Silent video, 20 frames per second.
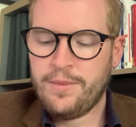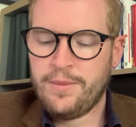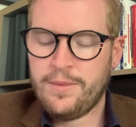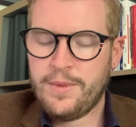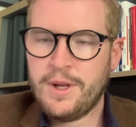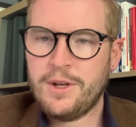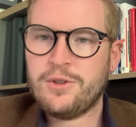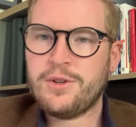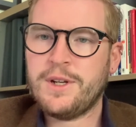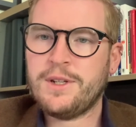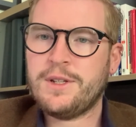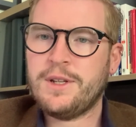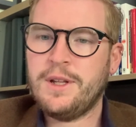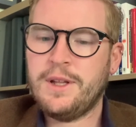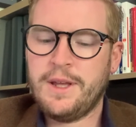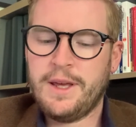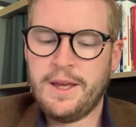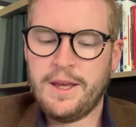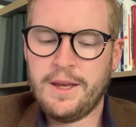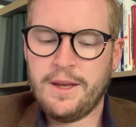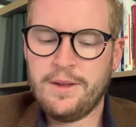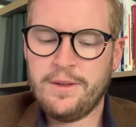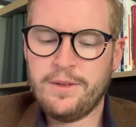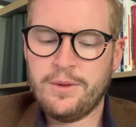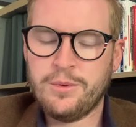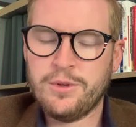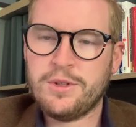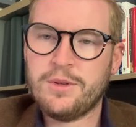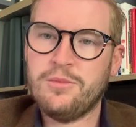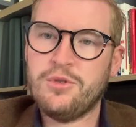Interestingly, there
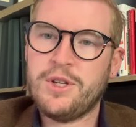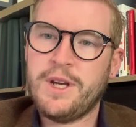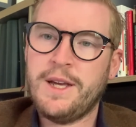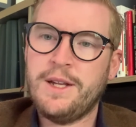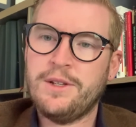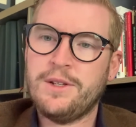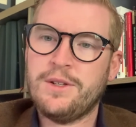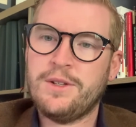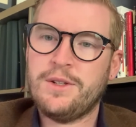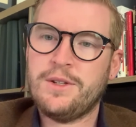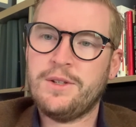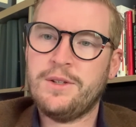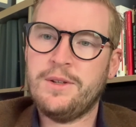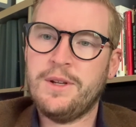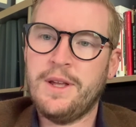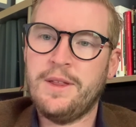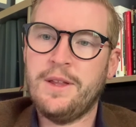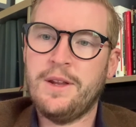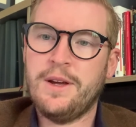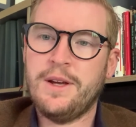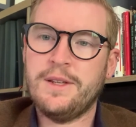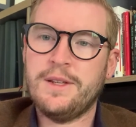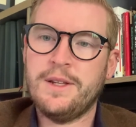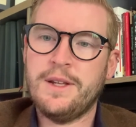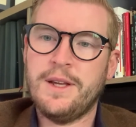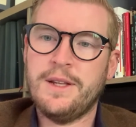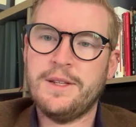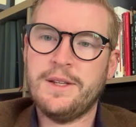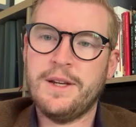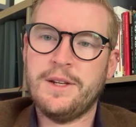were some changes in the
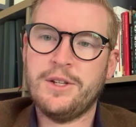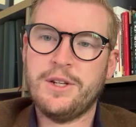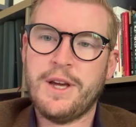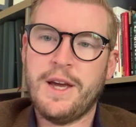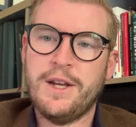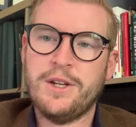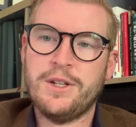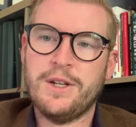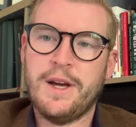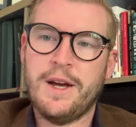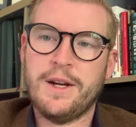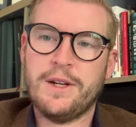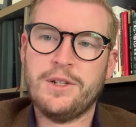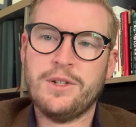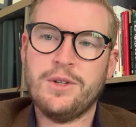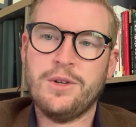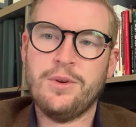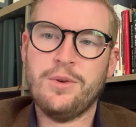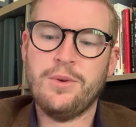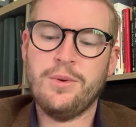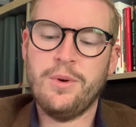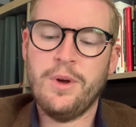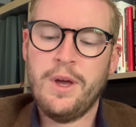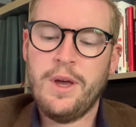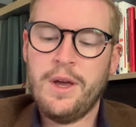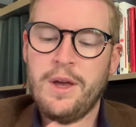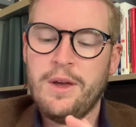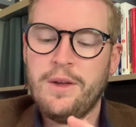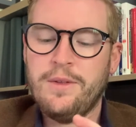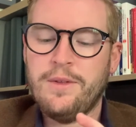1980 Education Act to
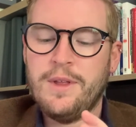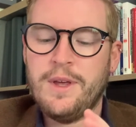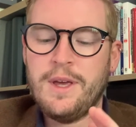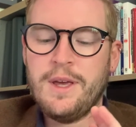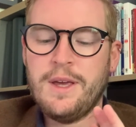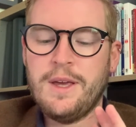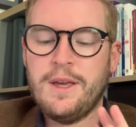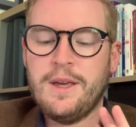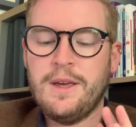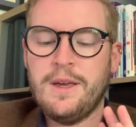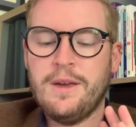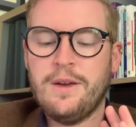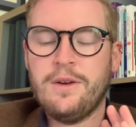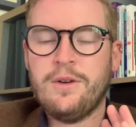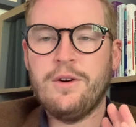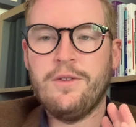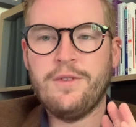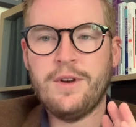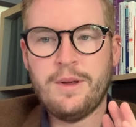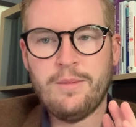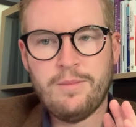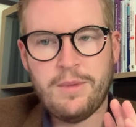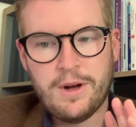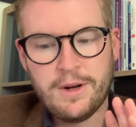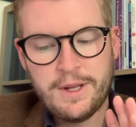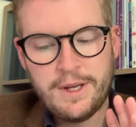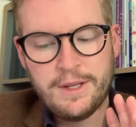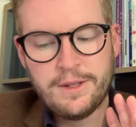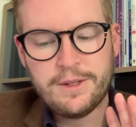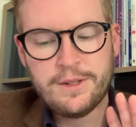the governing
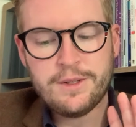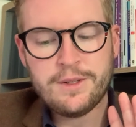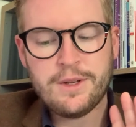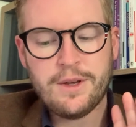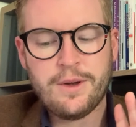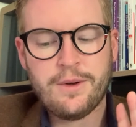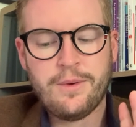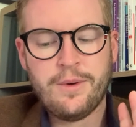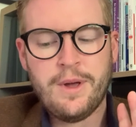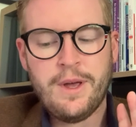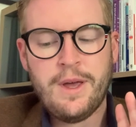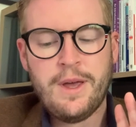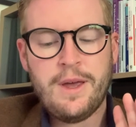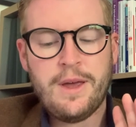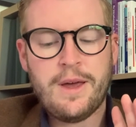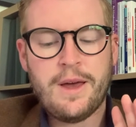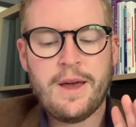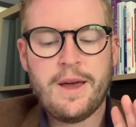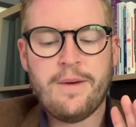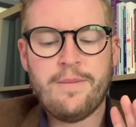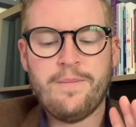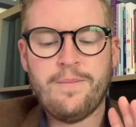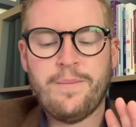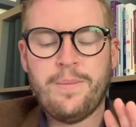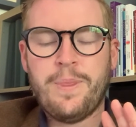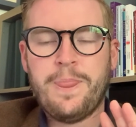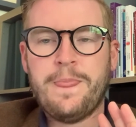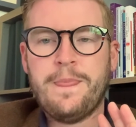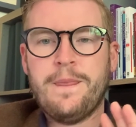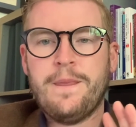bodies. So
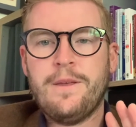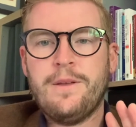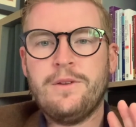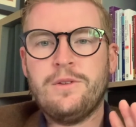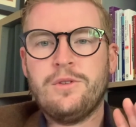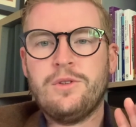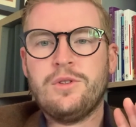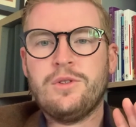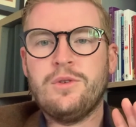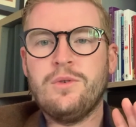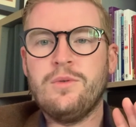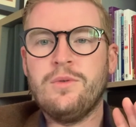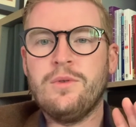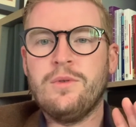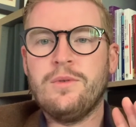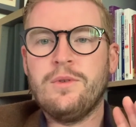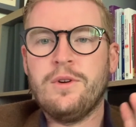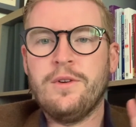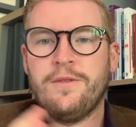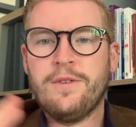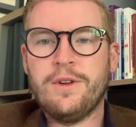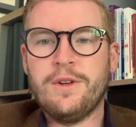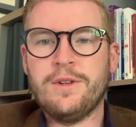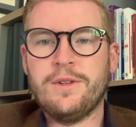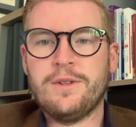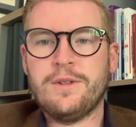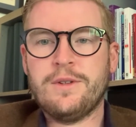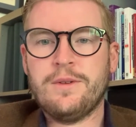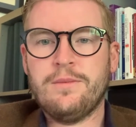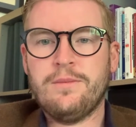school
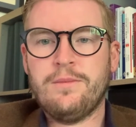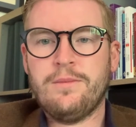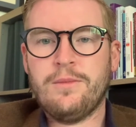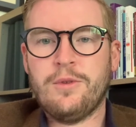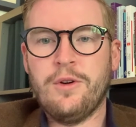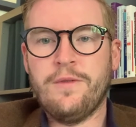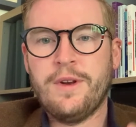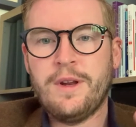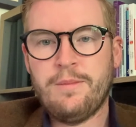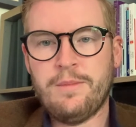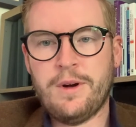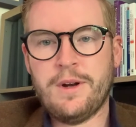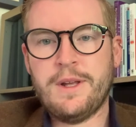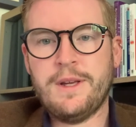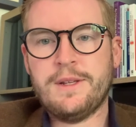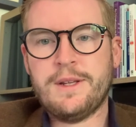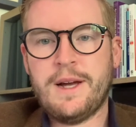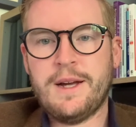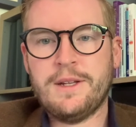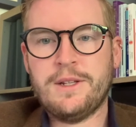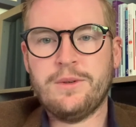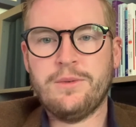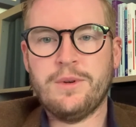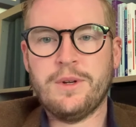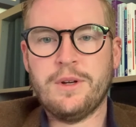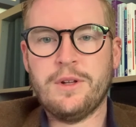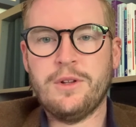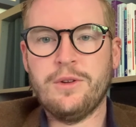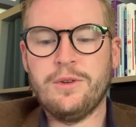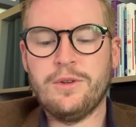governing bodies had to
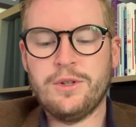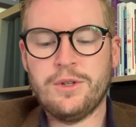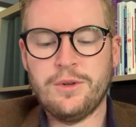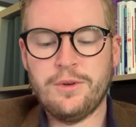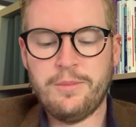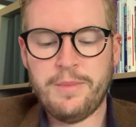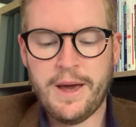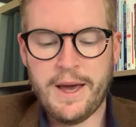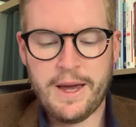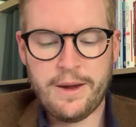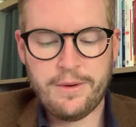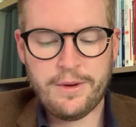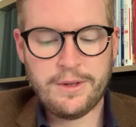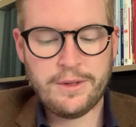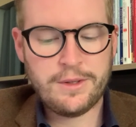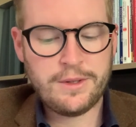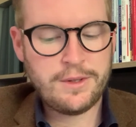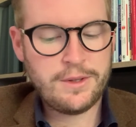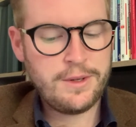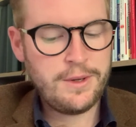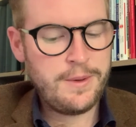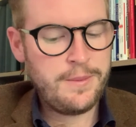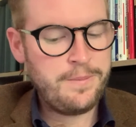include 2 parents.